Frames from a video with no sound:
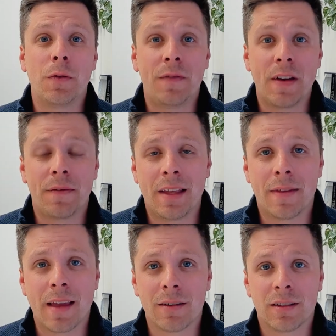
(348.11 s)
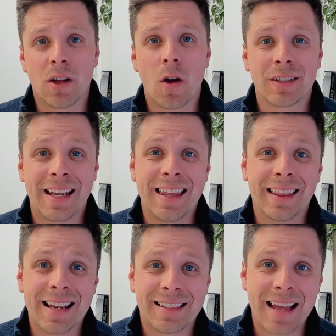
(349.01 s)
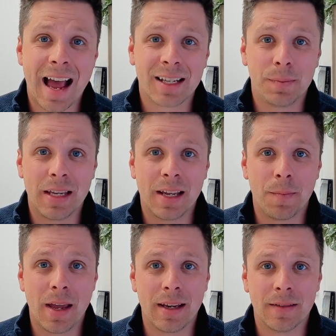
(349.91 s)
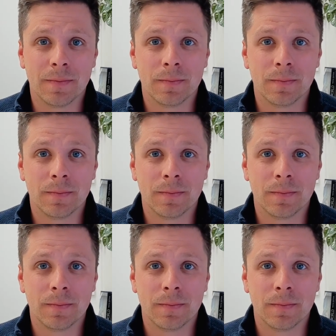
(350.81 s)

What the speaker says: $15,000 in less tax being paid.